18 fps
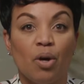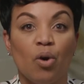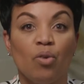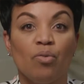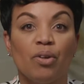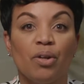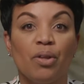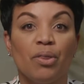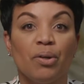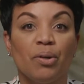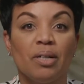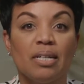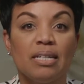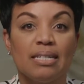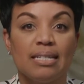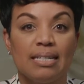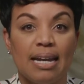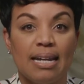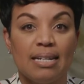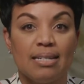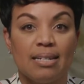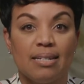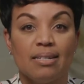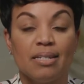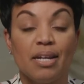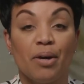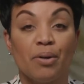over 30 states
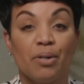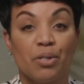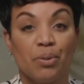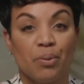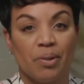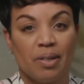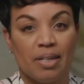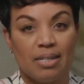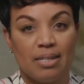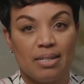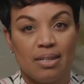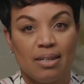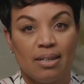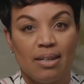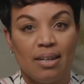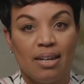and territories.